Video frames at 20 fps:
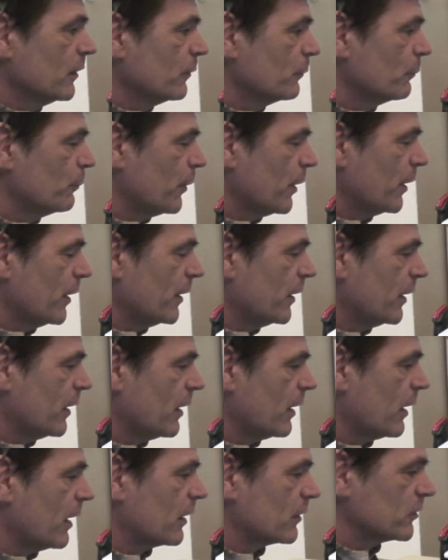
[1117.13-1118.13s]
by
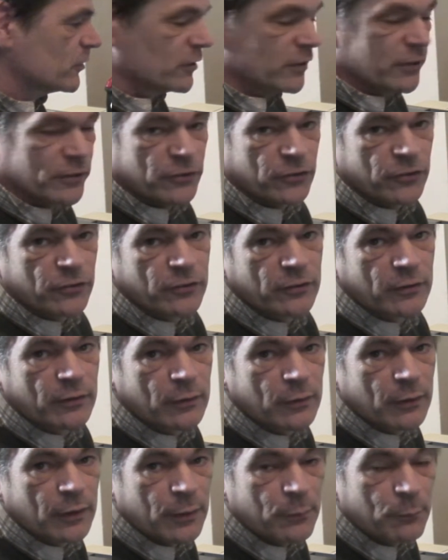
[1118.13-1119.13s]
actually just
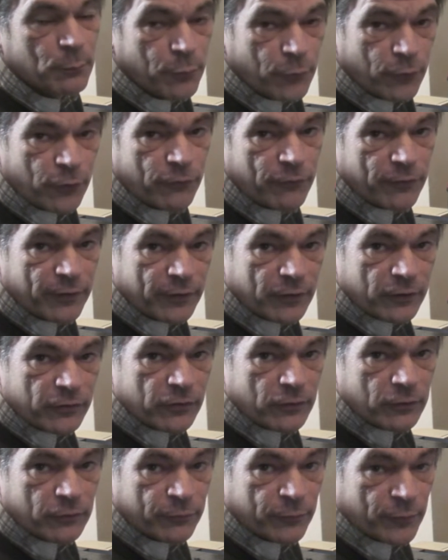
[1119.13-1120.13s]
improving the
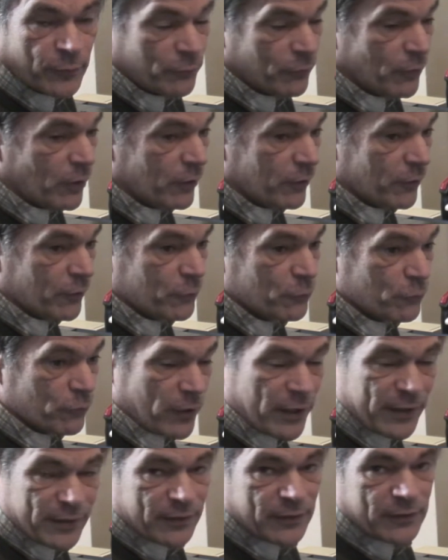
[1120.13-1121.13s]
software rather than
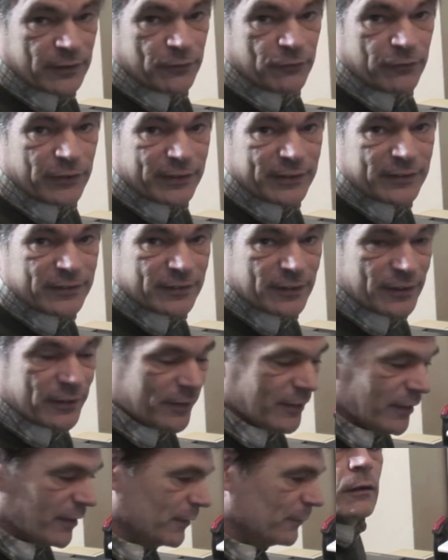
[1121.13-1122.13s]
radically redesigning it.